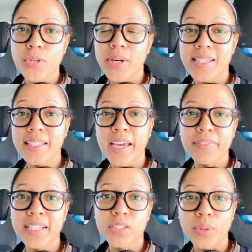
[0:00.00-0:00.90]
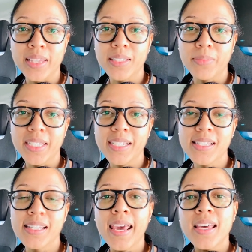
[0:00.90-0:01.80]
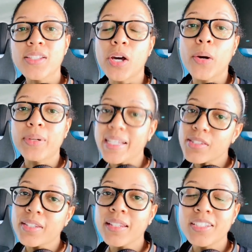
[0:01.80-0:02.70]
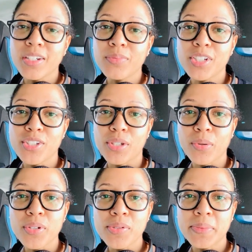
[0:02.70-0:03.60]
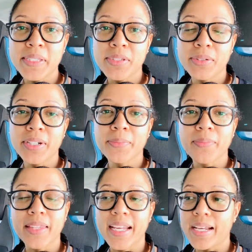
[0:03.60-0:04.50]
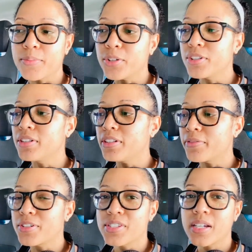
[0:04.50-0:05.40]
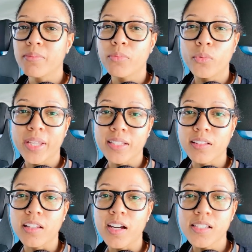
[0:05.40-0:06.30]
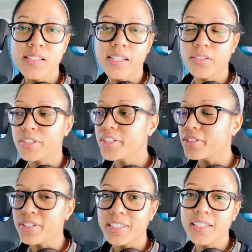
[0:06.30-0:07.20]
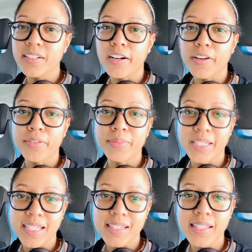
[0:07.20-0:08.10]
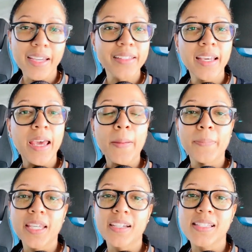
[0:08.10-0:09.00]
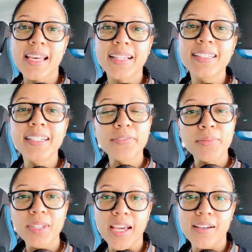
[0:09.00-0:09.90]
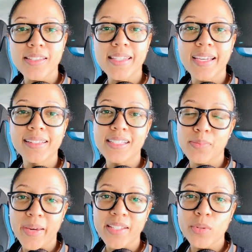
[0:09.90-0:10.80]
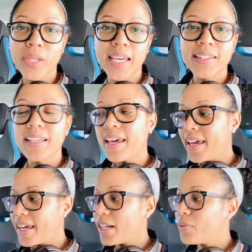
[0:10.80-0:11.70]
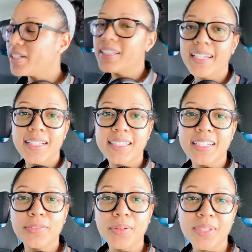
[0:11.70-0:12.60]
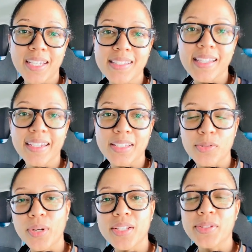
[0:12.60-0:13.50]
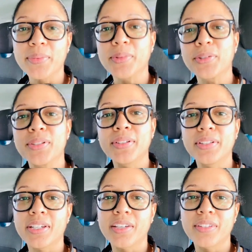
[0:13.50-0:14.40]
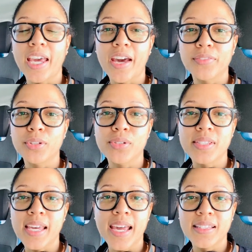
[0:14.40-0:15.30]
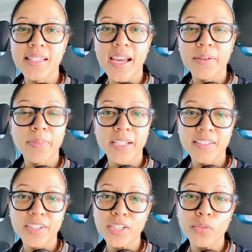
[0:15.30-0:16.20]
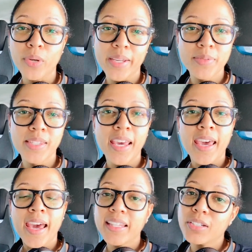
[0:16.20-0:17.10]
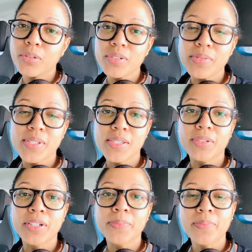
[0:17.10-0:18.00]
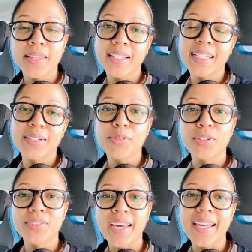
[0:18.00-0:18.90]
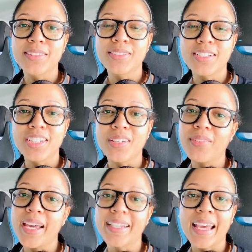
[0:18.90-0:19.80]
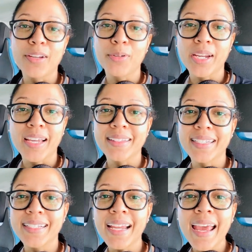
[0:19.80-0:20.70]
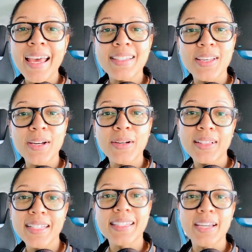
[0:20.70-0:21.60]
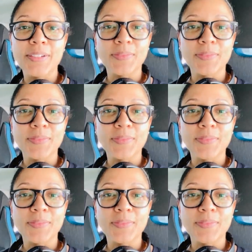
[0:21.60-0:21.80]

I still have like 20 minutes. So next to the gym, there's a grocery store and I'm going to look for some wet cloths in order to clean the car from the inside, because I cleaned it from the outside this past weekend and I want to like clean it from the inside as well. So I'm going to look if they have those antibacterial wipes at the grocery store, and then I'm going to head to the gym and get a workout in. So let's go.